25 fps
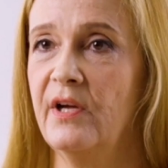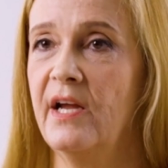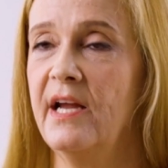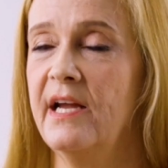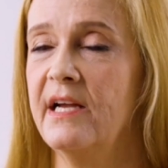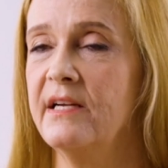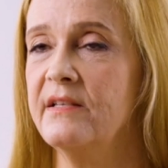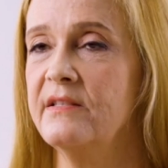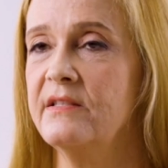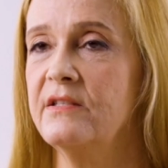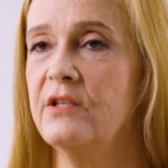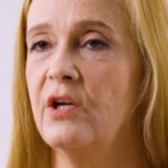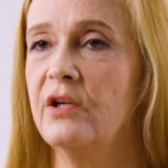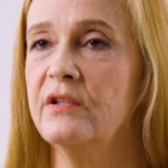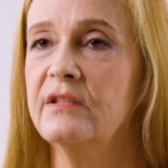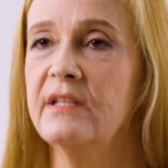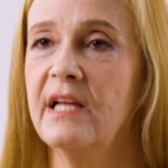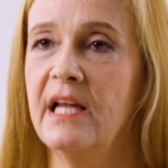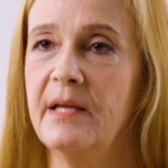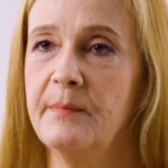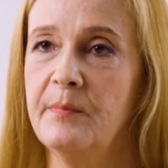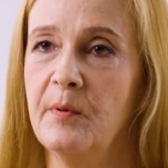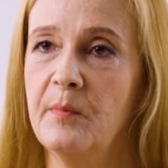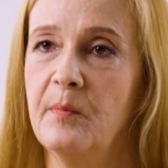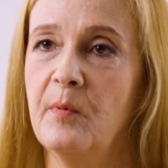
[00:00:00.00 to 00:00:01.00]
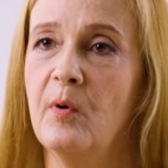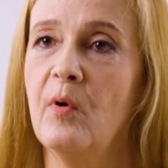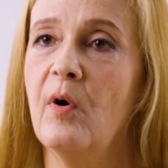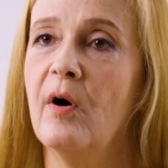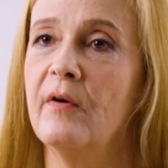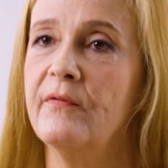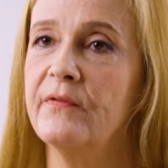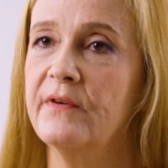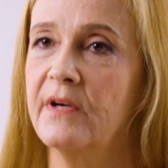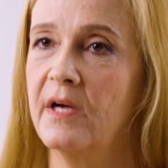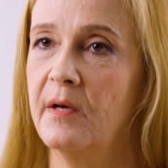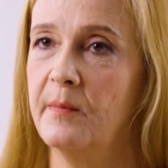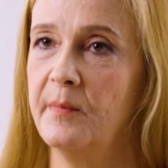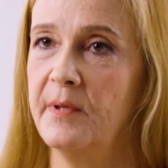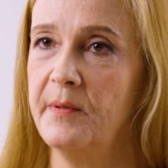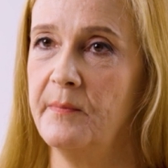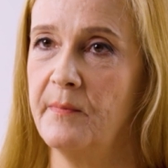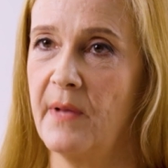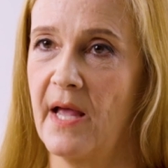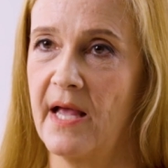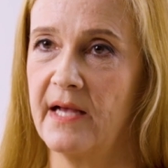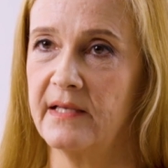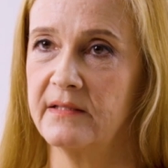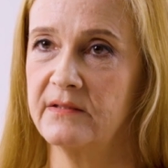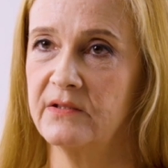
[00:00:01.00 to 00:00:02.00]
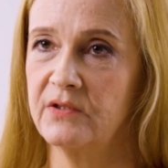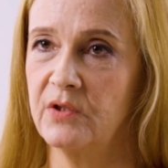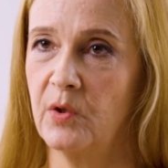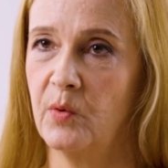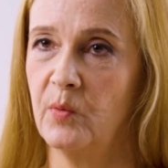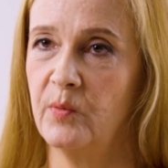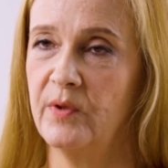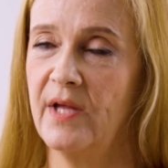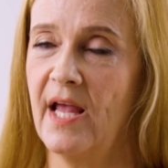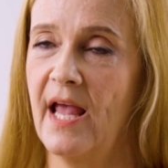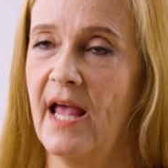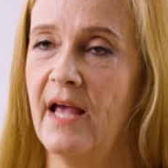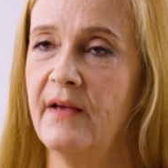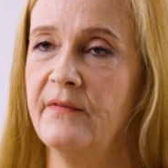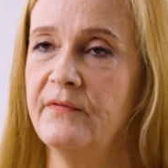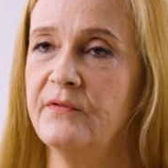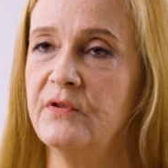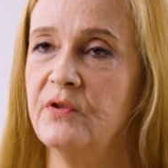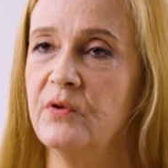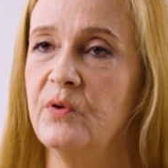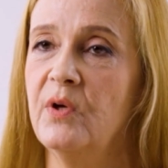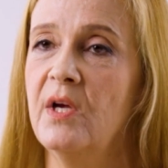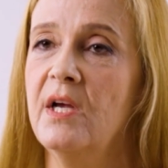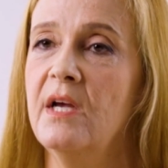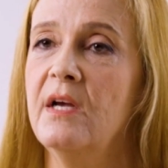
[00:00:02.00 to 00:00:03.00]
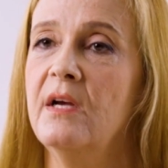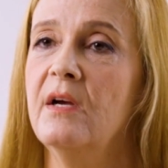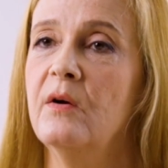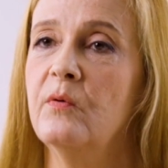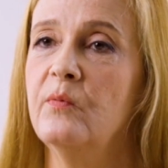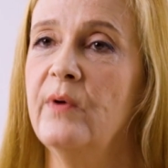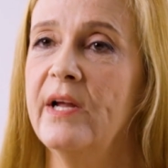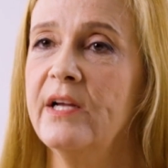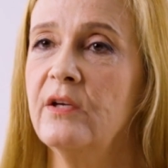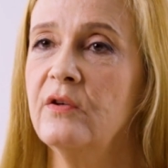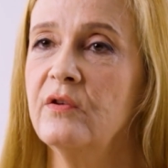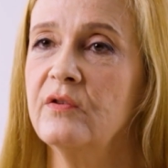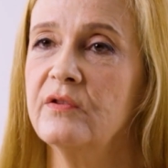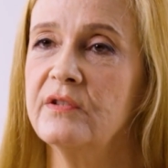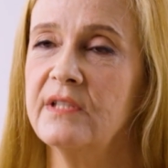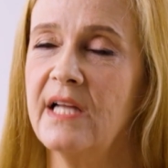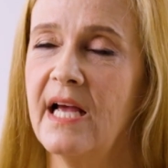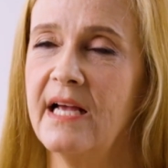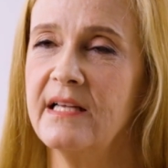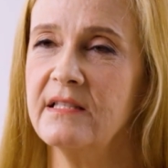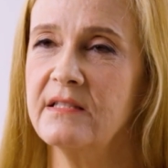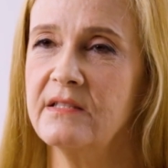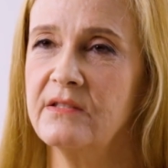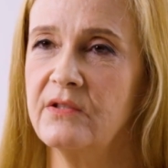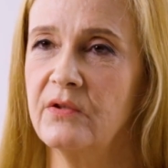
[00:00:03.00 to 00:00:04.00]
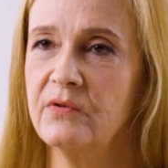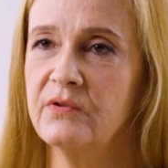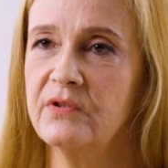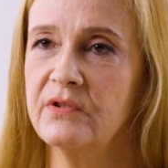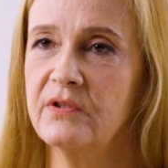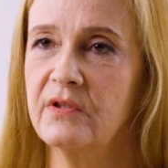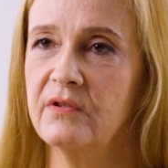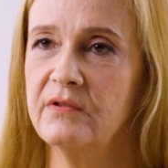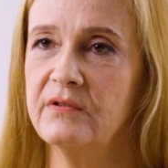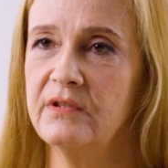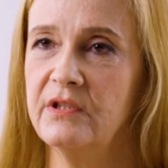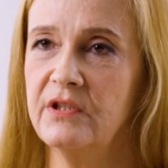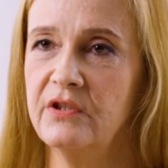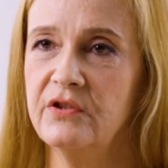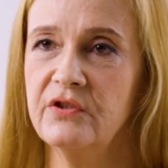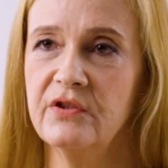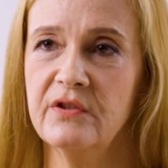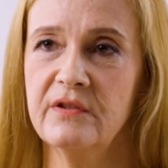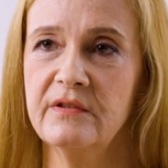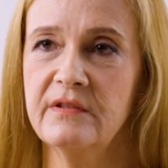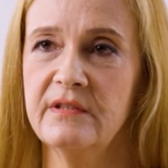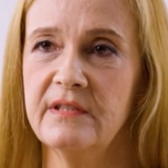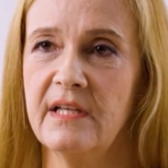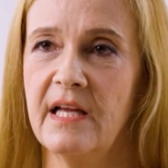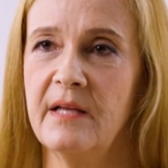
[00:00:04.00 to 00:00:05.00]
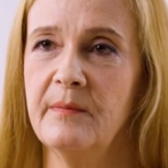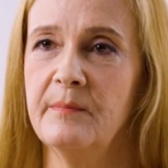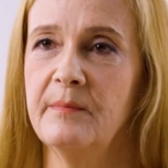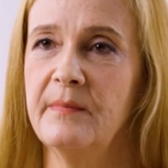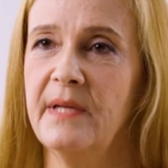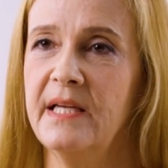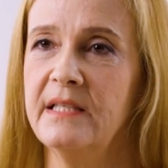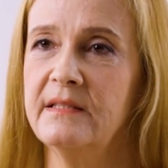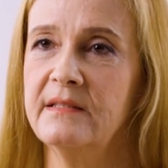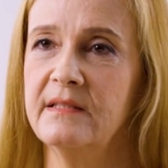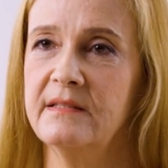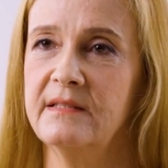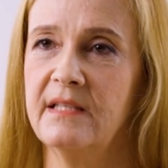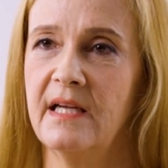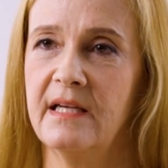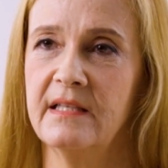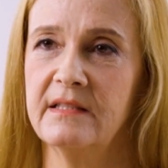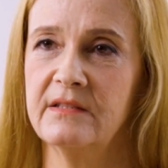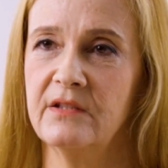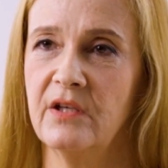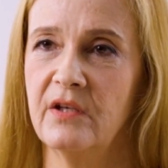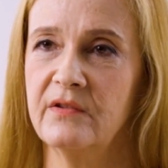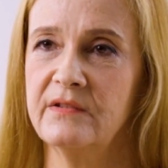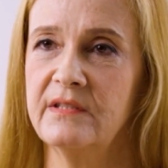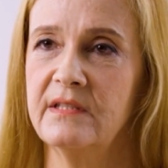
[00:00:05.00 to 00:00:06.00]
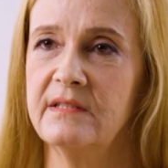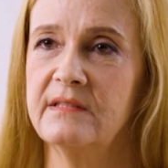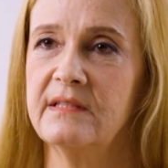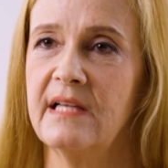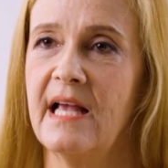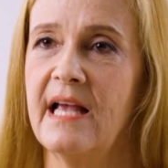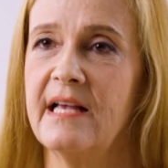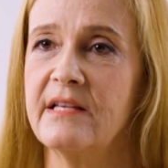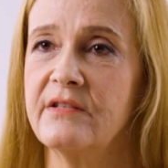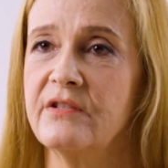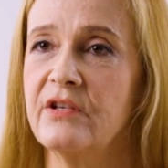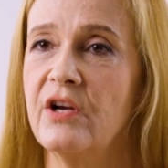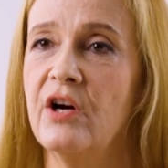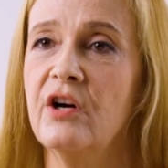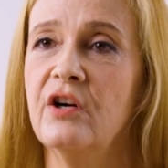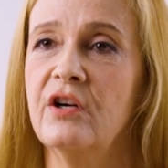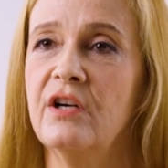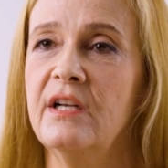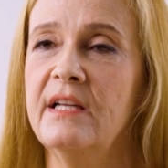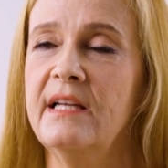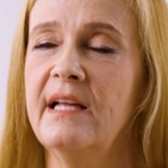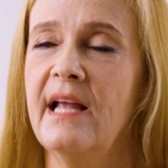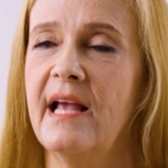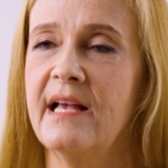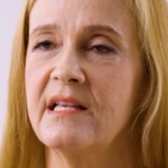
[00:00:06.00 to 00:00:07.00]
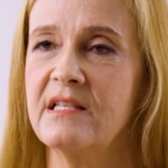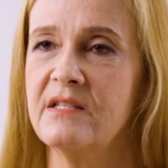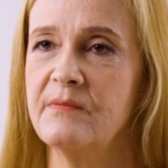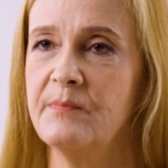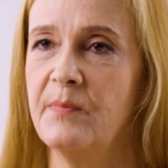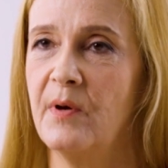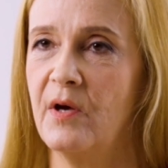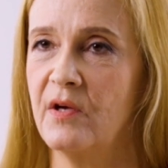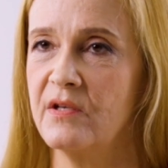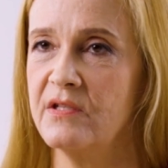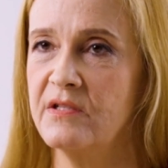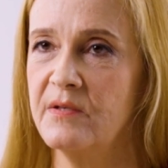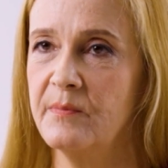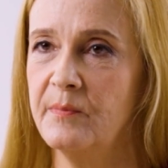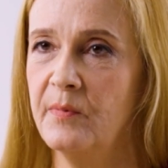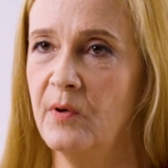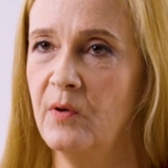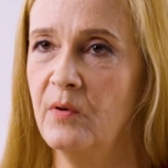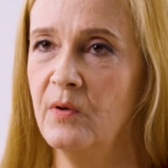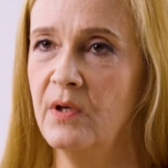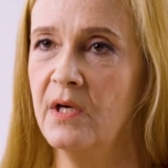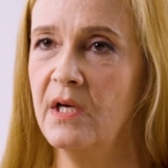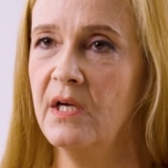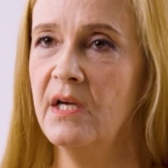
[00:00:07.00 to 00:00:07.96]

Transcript: hair is not capable of coming back. So we have to recognize those conditions and make the diagnosis as early as possible